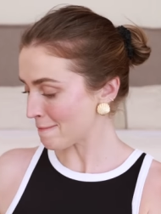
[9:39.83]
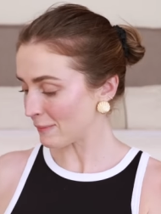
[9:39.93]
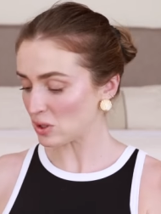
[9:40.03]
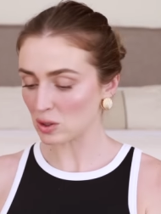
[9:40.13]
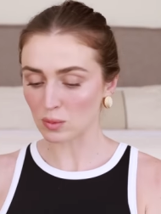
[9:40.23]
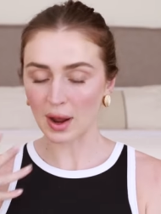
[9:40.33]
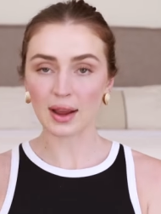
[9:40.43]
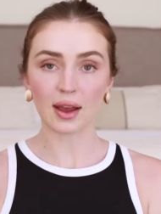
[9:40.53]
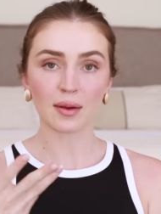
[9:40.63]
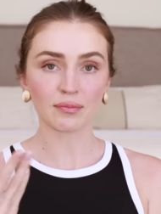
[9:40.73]
which is
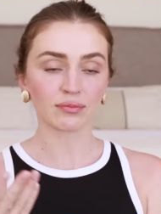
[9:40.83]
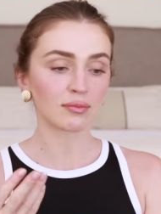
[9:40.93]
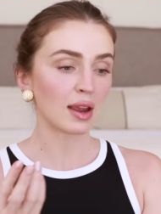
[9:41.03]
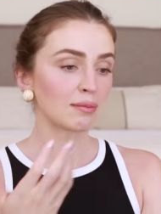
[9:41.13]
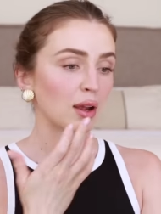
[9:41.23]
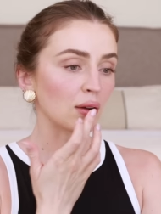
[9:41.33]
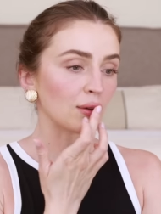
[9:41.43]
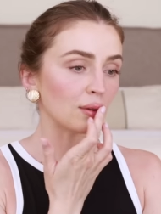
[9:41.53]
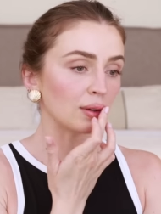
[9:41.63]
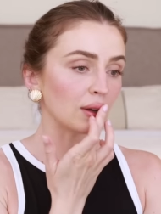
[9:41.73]
why I made my
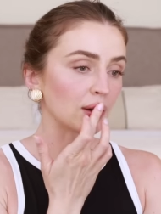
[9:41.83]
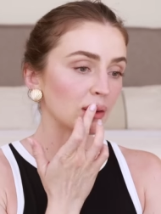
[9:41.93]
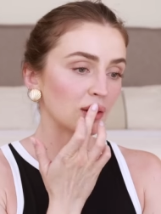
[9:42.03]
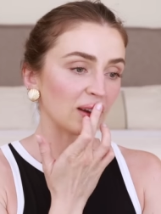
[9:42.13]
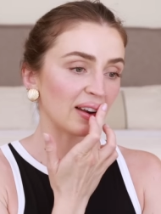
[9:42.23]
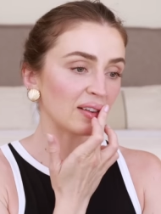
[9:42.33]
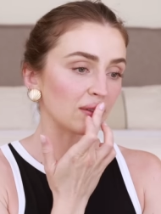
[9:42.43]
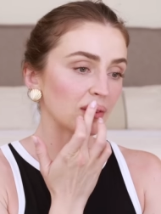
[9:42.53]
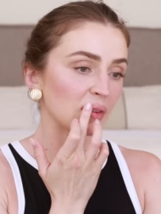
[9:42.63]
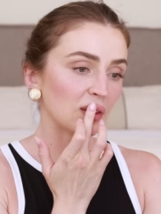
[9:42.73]
whole look kind
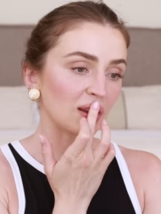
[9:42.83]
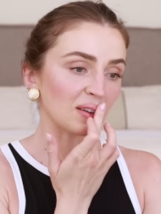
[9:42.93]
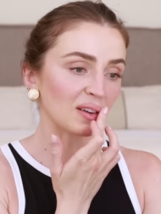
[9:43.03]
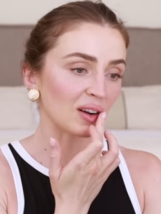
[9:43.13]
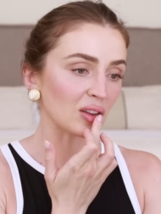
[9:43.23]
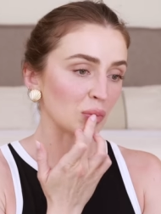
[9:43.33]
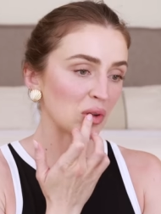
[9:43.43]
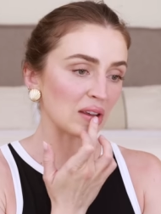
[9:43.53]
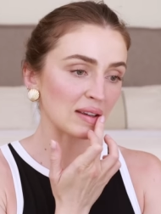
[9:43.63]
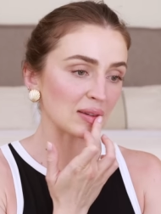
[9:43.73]
of centered around the
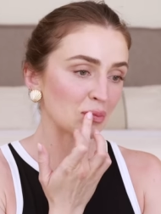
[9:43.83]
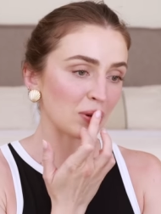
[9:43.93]
pink.